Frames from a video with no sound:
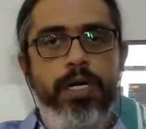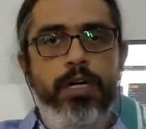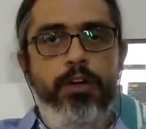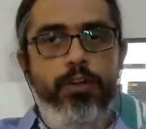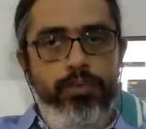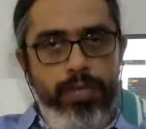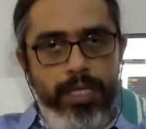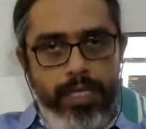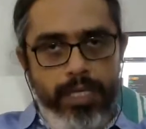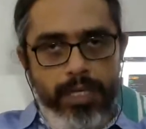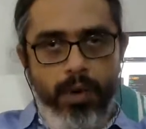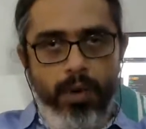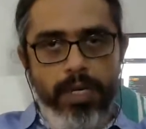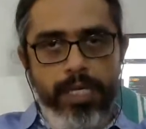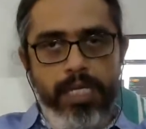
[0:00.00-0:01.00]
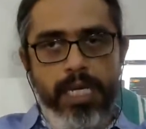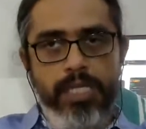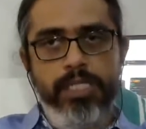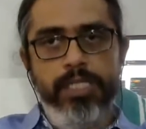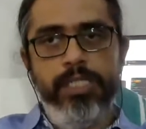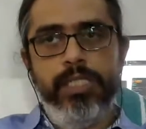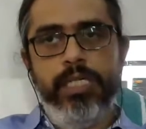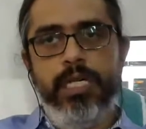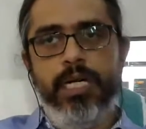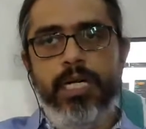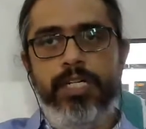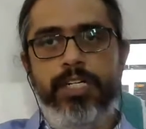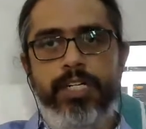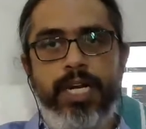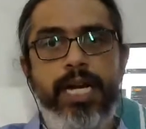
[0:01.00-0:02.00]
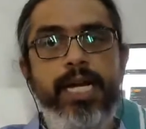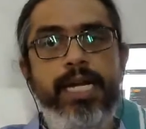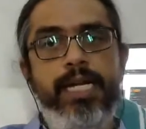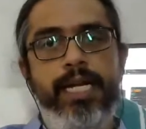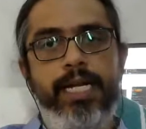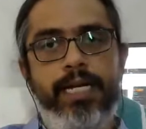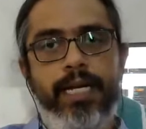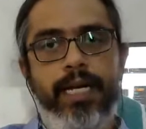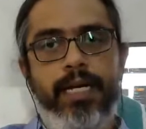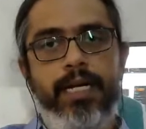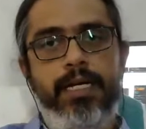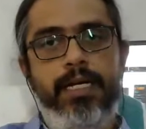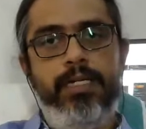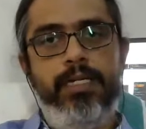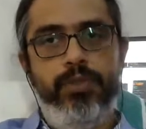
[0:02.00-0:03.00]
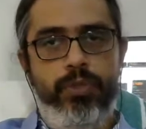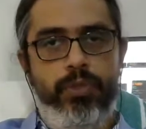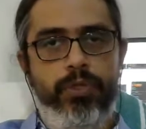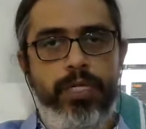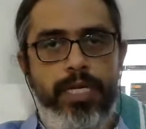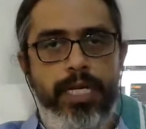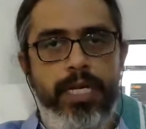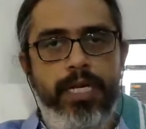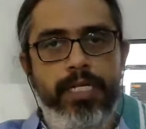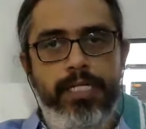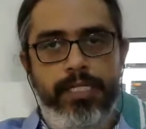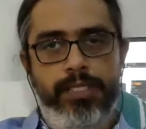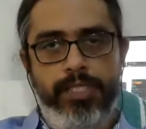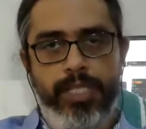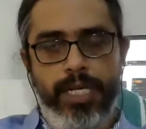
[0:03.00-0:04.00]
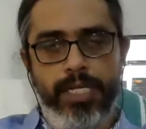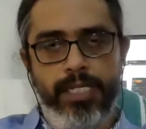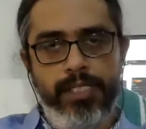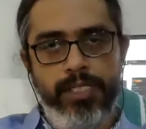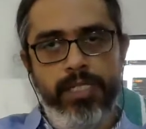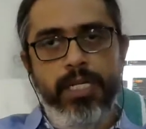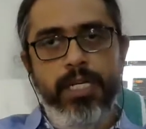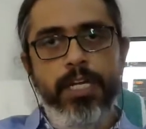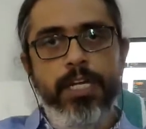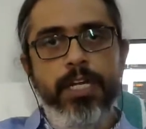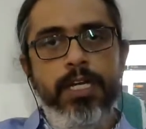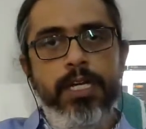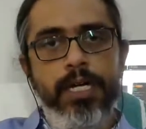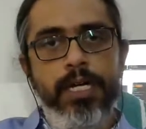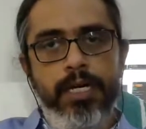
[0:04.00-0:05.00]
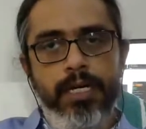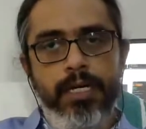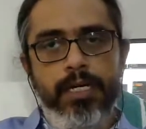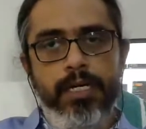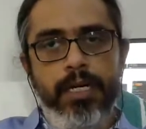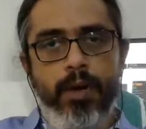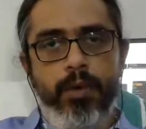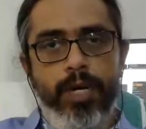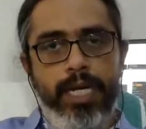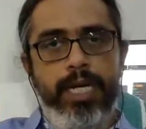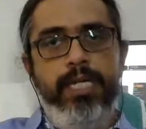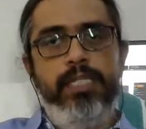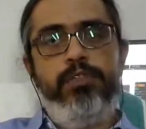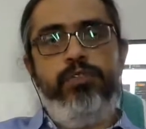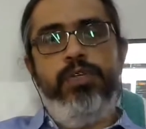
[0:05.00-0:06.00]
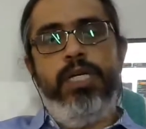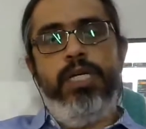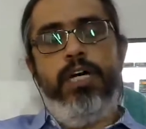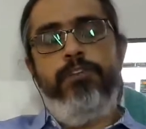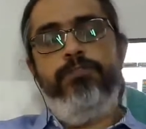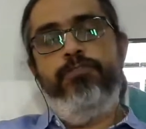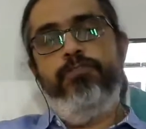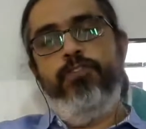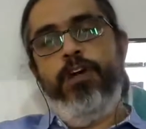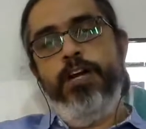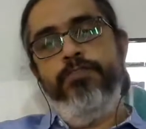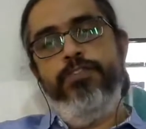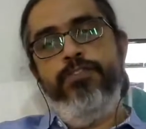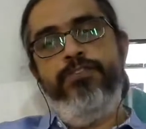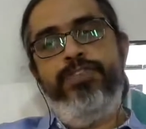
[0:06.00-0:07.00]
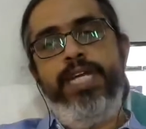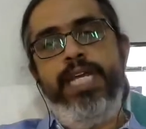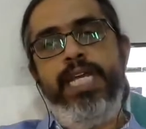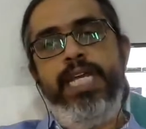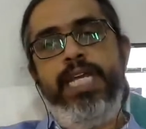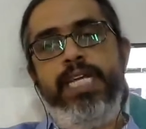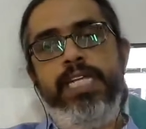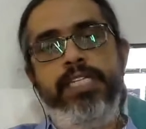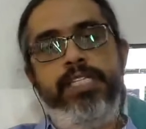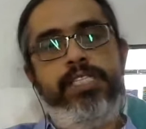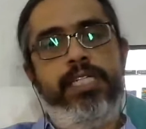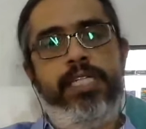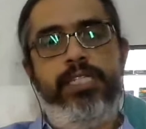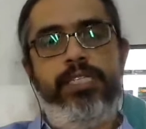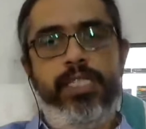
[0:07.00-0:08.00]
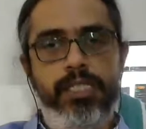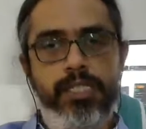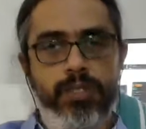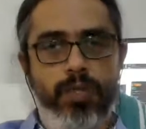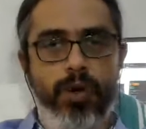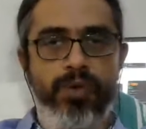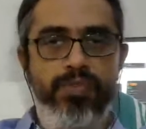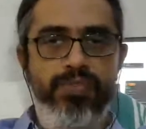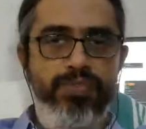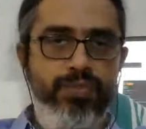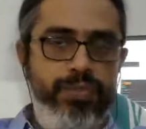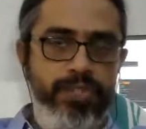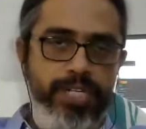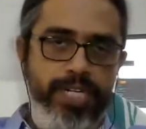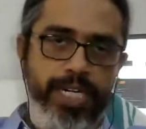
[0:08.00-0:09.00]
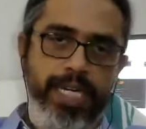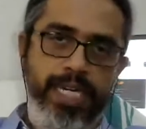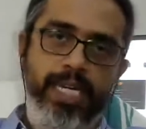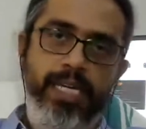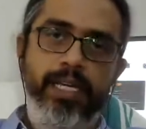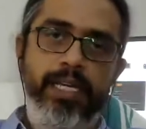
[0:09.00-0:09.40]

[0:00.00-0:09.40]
we call it as training data. So here in this case, in our case, we have 150 instances of training